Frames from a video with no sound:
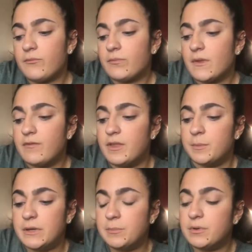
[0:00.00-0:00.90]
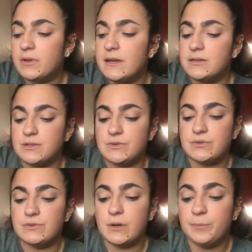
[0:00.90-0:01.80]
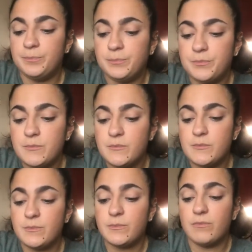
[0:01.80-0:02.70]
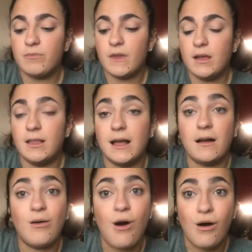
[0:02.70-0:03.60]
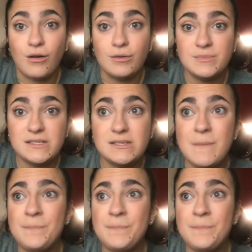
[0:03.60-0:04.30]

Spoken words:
for the people that do like carbs,